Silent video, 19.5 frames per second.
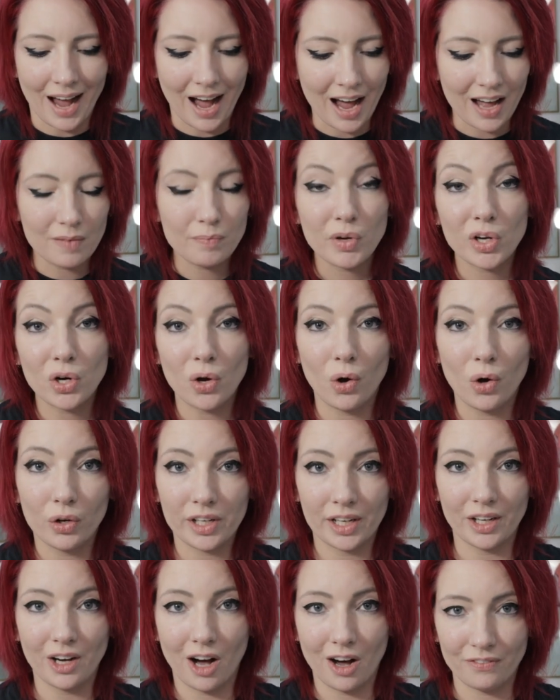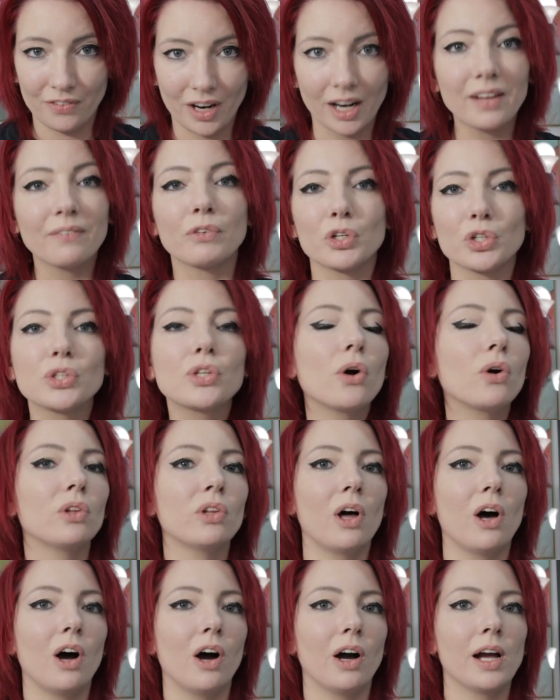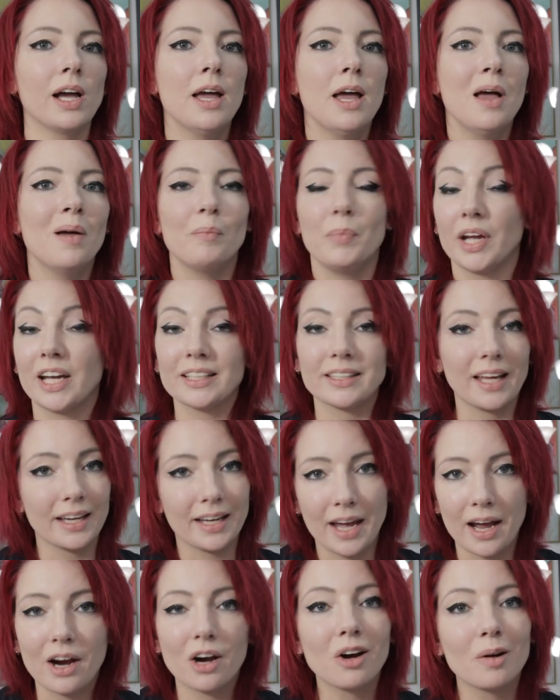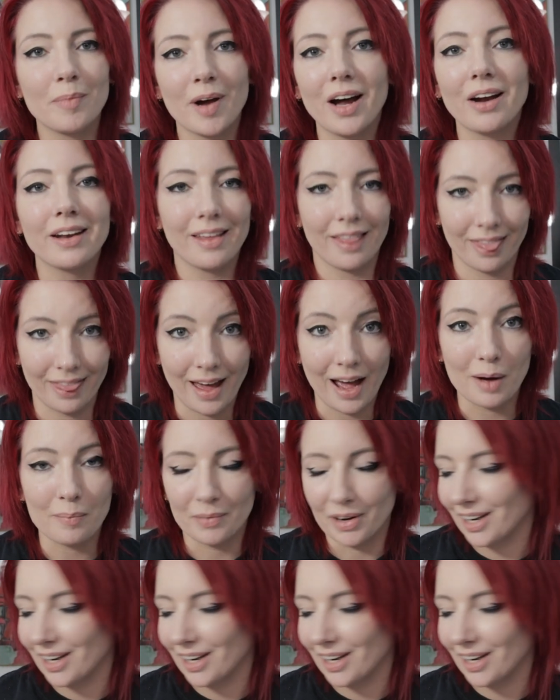I've been holding off on it for so long because I care about it that